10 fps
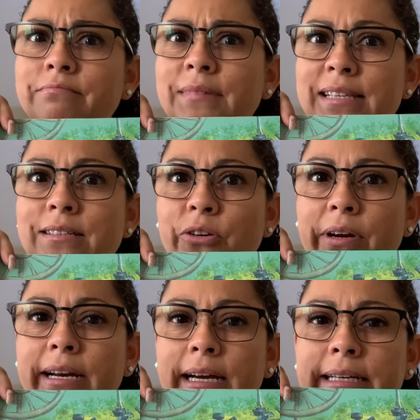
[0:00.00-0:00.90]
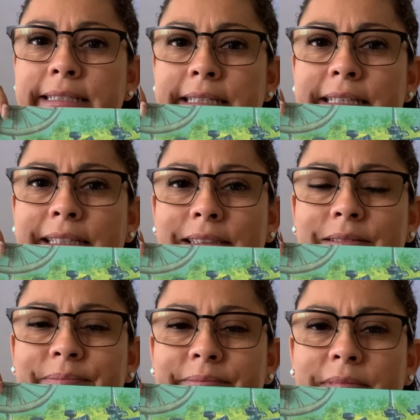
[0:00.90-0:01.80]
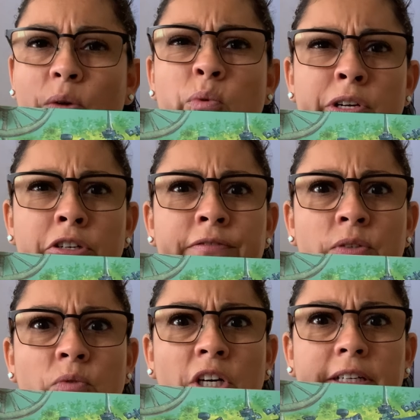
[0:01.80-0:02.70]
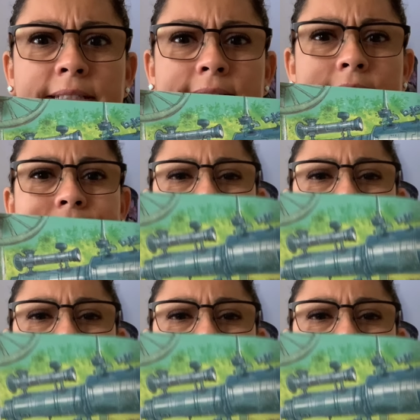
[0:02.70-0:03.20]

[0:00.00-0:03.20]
That's a great idea. I wonder if it works.